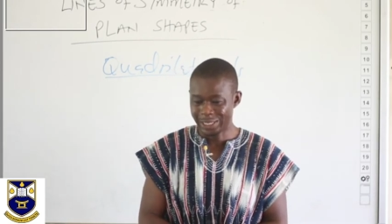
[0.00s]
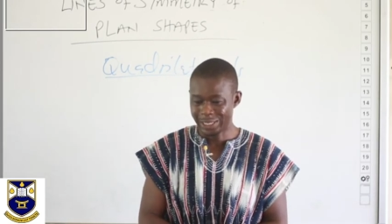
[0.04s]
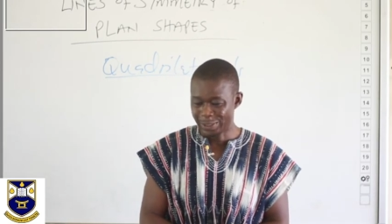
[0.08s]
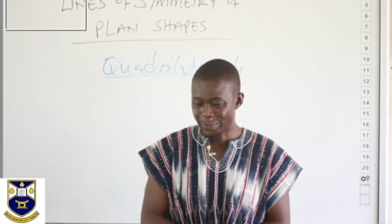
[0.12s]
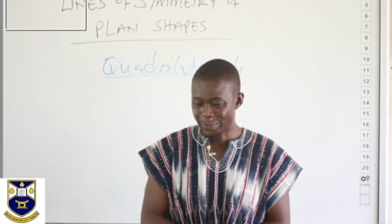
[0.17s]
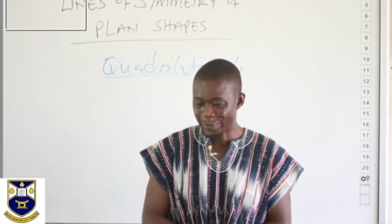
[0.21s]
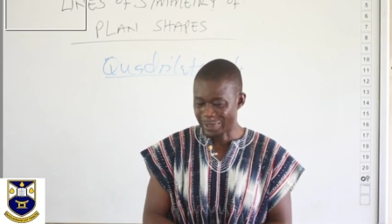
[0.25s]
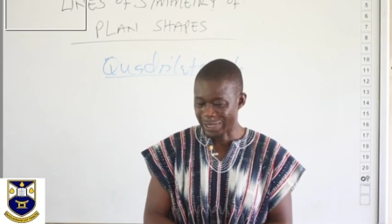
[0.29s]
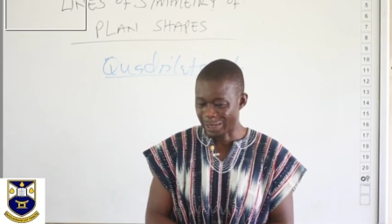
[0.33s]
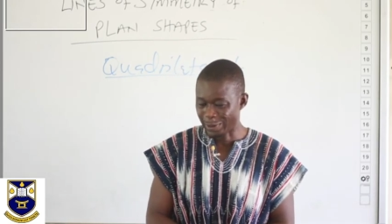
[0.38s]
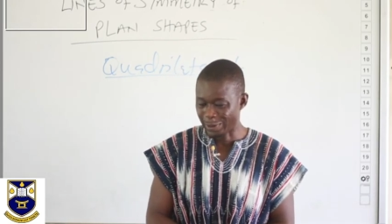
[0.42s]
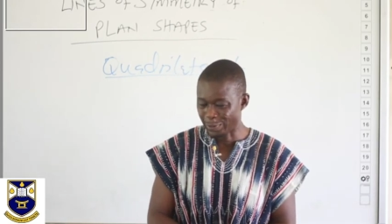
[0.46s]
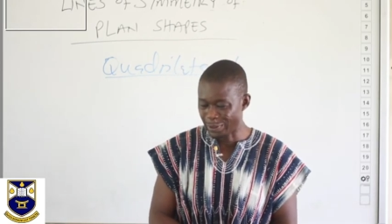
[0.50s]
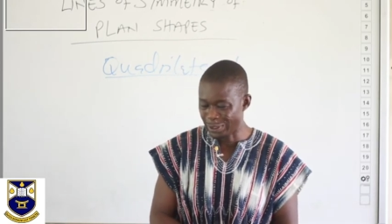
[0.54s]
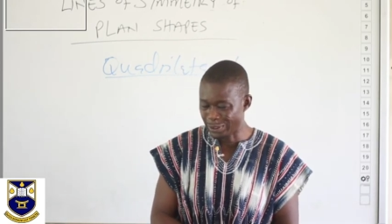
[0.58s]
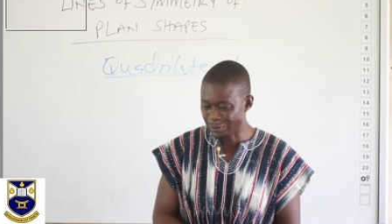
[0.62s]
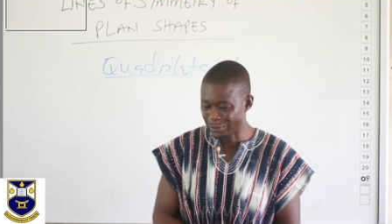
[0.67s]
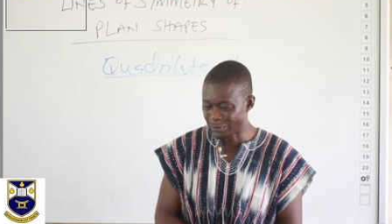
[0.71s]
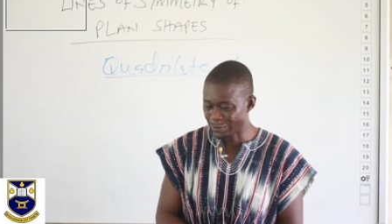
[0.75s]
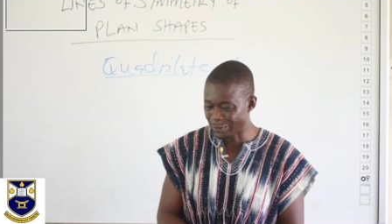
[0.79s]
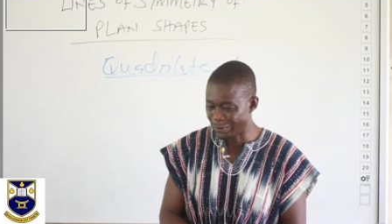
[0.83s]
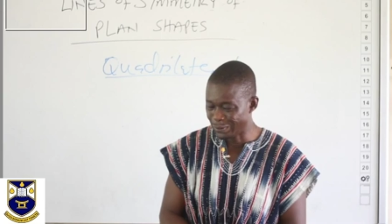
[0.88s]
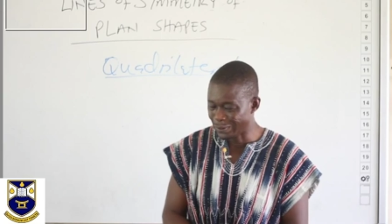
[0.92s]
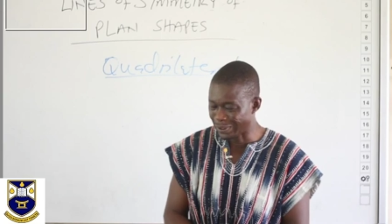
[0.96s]
we are going
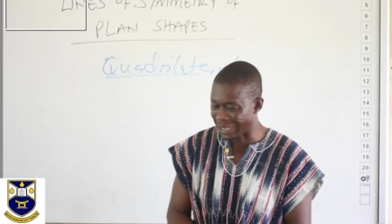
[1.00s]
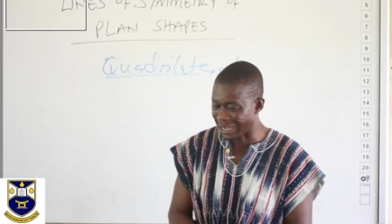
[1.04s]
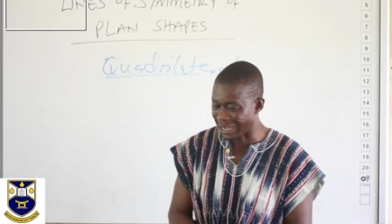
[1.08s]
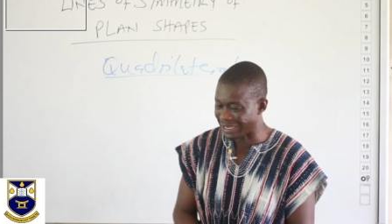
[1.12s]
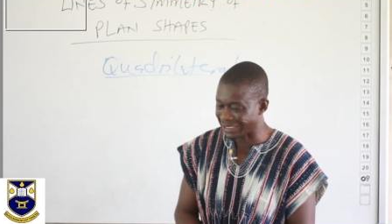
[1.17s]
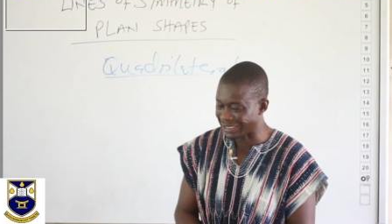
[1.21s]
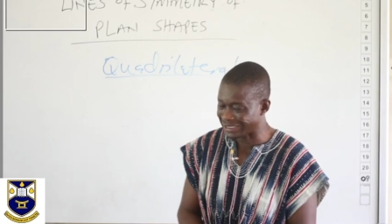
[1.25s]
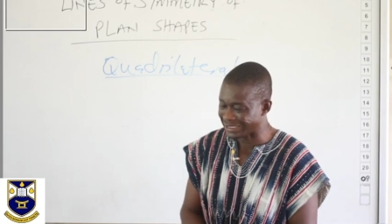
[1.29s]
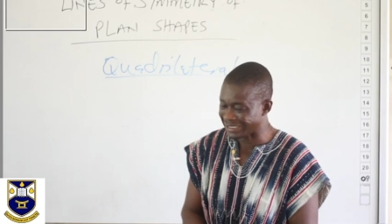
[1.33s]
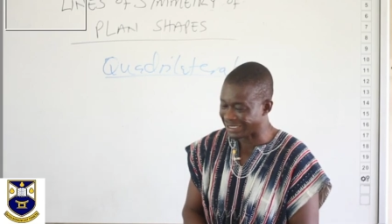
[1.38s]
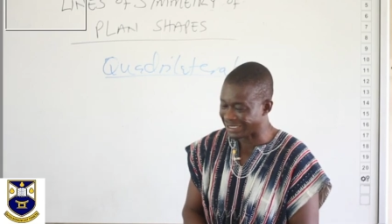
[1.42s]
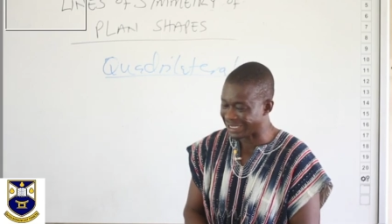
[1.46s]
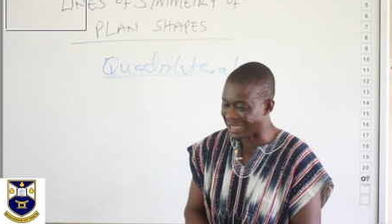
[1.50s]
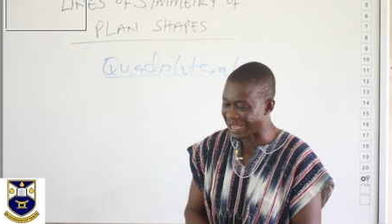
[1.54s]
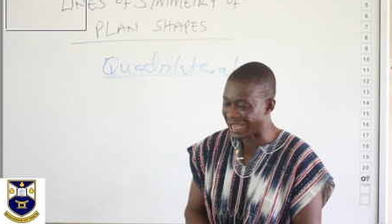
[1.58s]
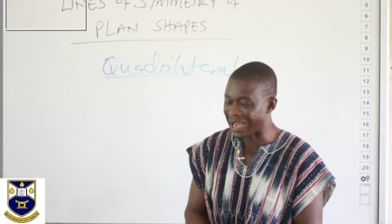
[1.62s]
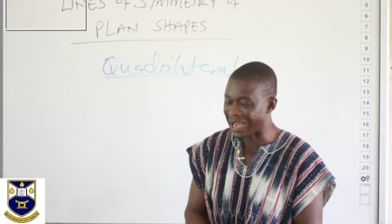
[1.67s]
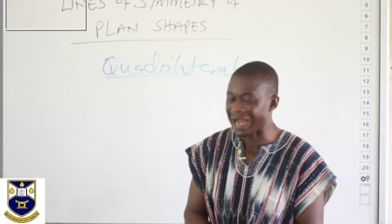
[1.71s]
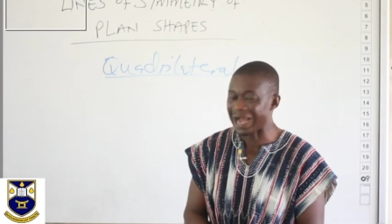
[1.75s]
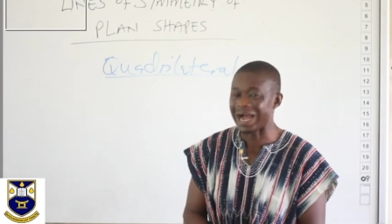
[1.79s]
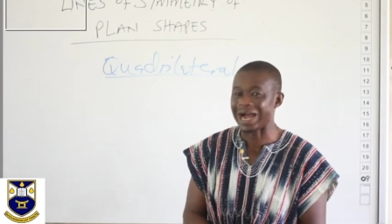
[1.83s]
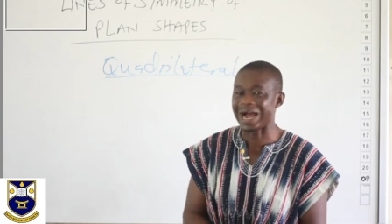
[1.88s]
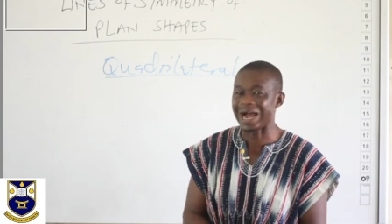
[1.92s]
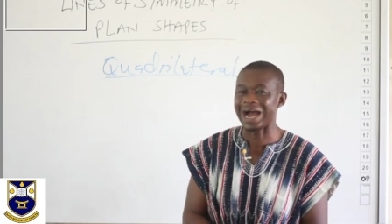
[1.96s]
to look at
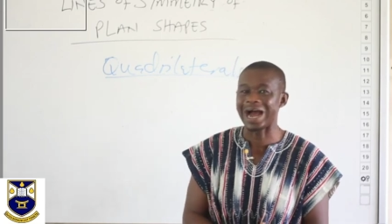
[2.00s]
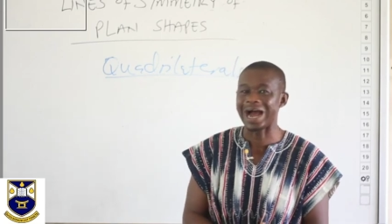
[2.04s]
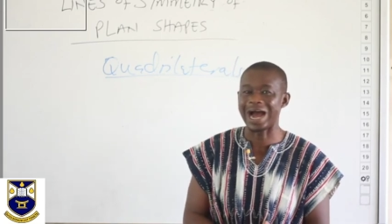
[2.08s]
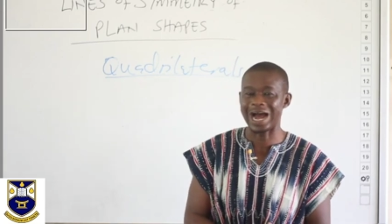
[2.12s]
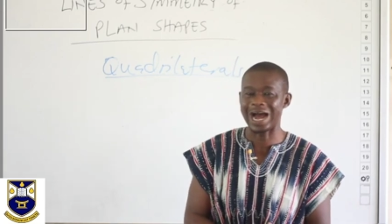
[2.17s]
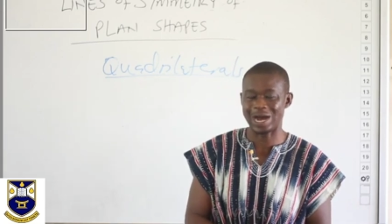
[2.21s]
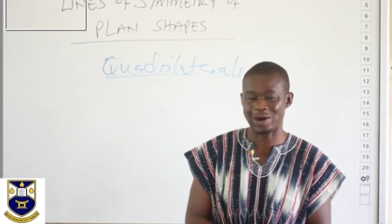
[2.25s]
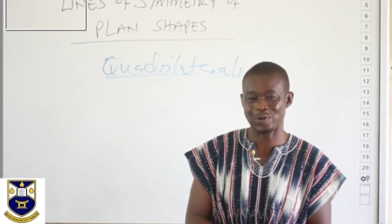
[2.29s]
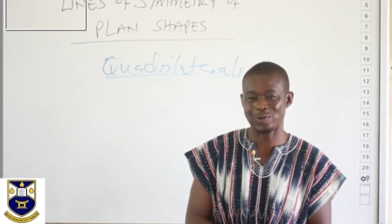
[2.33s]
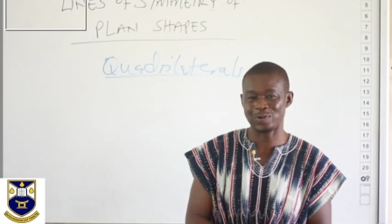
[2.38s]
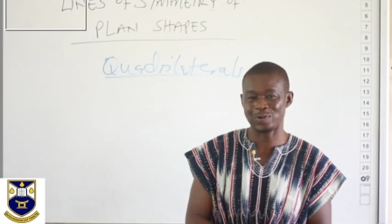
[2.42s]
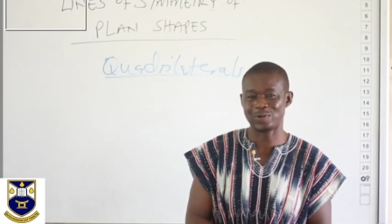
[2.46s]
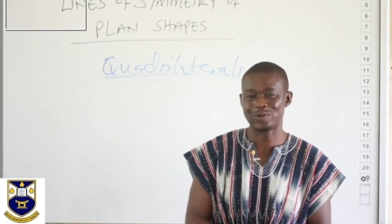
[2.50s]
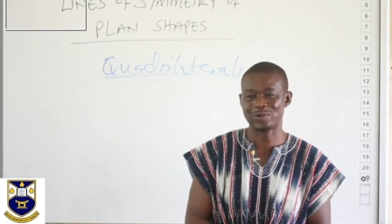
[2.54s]
how